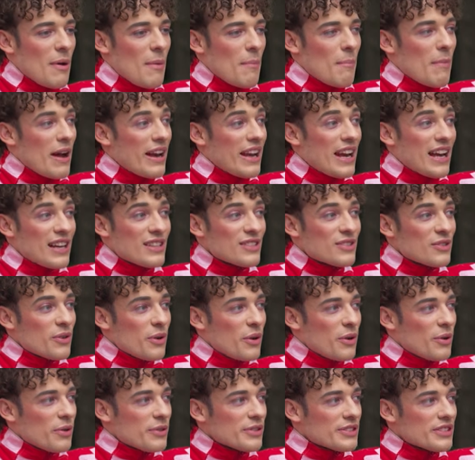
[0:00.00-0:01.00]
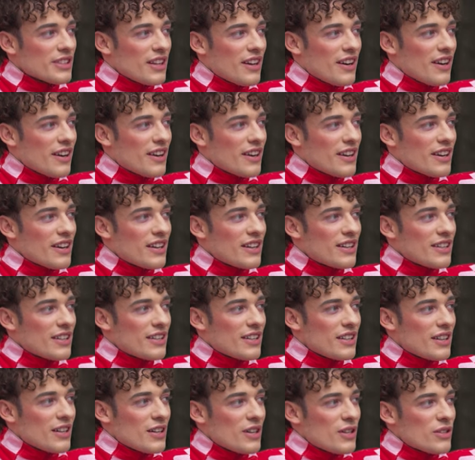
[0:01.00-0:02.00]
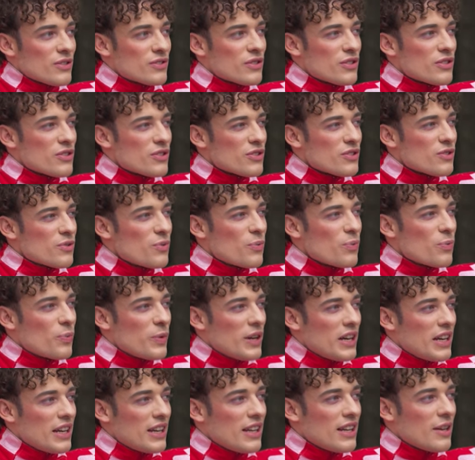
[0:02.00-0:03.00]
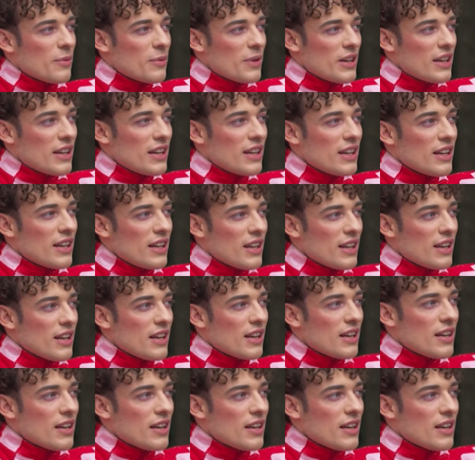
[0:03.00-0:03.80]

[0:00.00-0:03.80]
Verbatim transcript: my next goals are to just really, really